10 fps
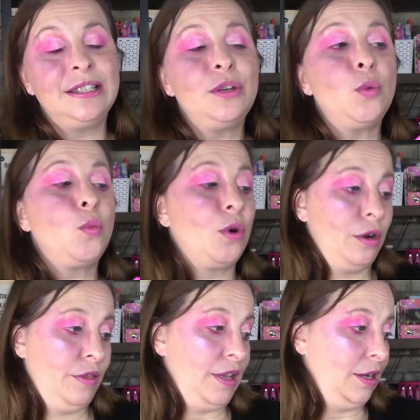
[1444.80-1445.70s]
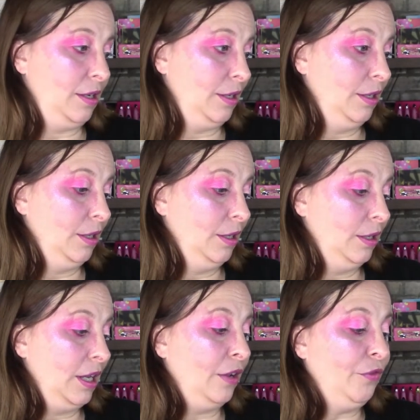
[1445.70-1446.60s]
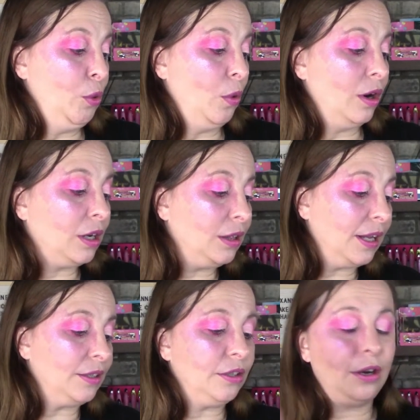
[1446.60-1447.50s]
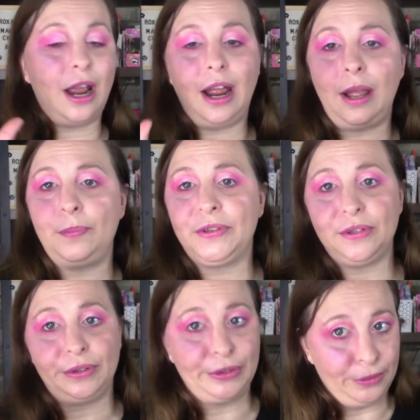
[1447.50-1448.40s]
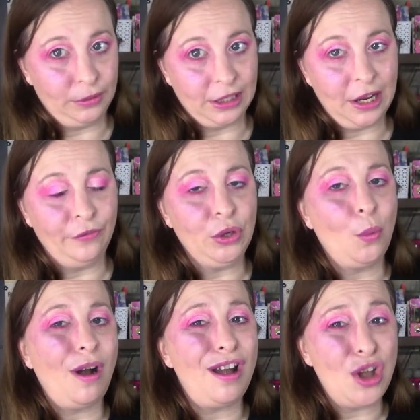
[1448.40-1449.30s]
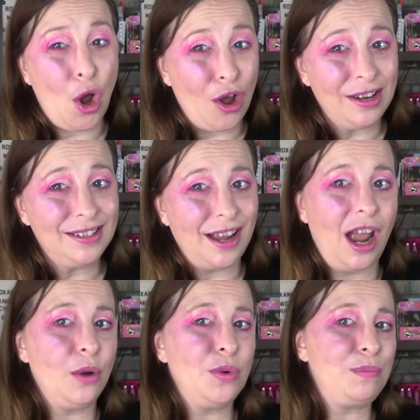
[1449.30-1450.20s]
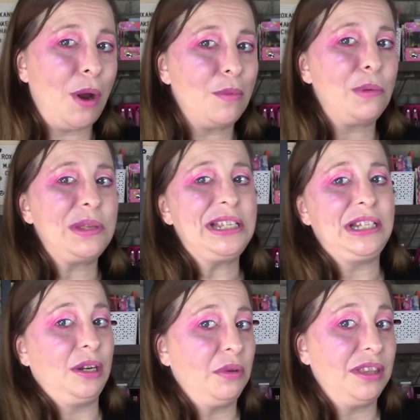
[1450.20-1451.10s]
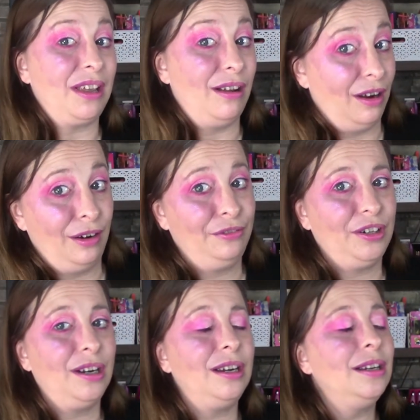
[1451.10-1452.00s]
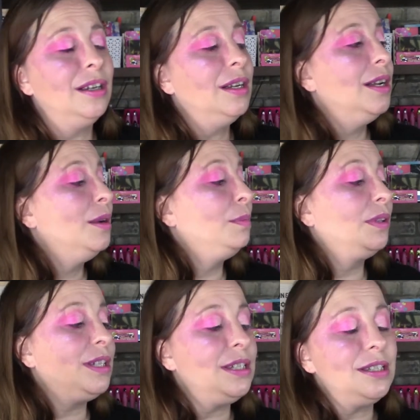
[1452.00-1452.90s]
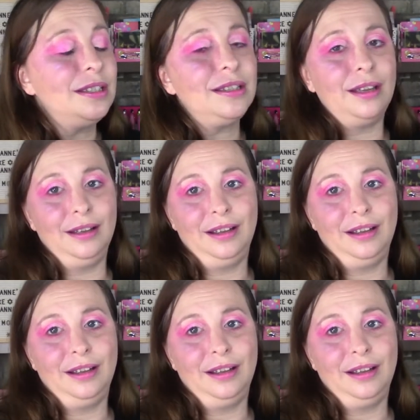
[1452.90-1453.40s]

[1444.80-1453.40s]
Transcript: it worth it? If you are a collector, absolutely. If you are not, I would probably stick with the Ofra. Please